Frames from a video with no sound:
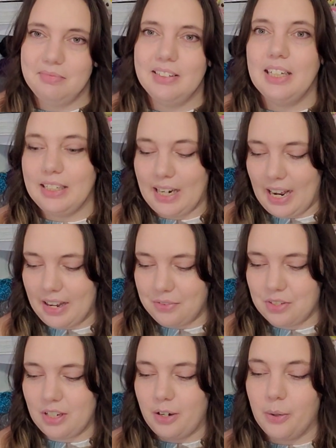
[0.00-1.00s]
thing to have.
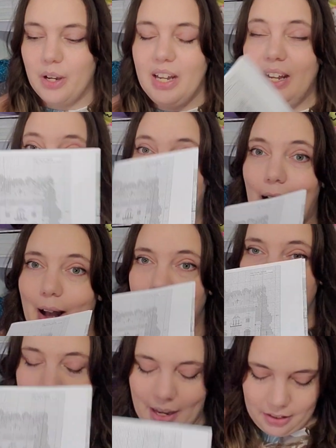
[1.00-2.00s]
So I have
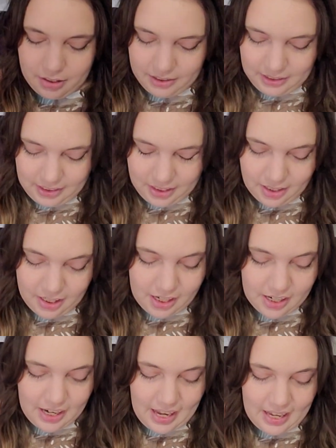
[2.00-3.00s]
the pattern
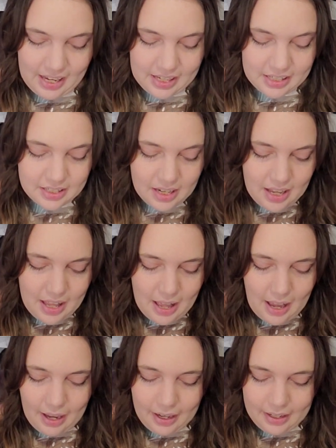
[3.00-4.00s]
here, and
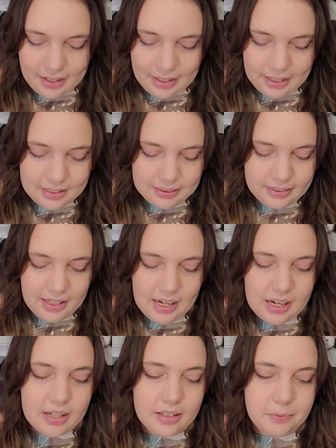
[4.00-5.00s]
I
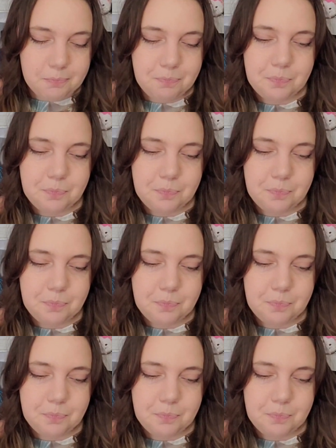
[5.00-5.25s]
think,